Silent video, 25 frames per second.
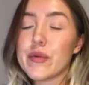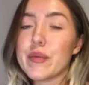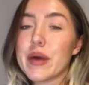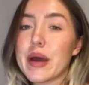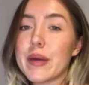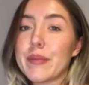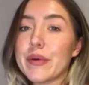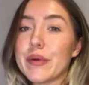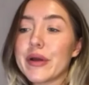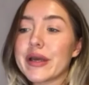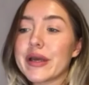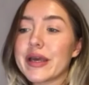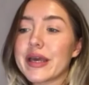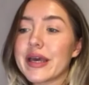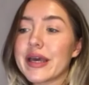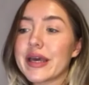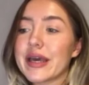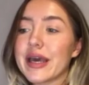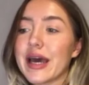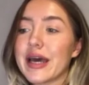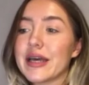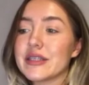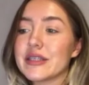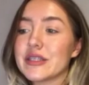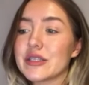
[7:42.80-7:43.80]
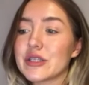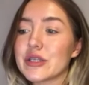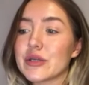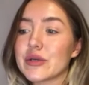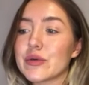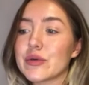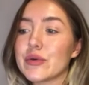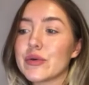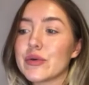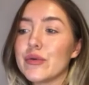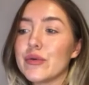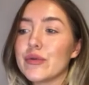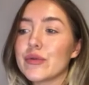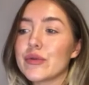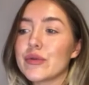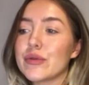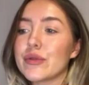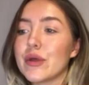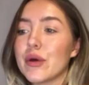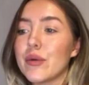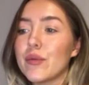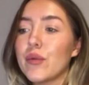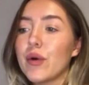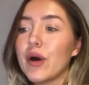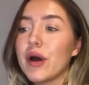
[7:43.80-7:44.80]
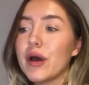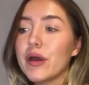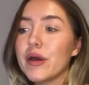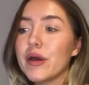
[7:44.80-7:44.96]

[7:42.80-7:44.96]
Remember Kick-Ass 2? The one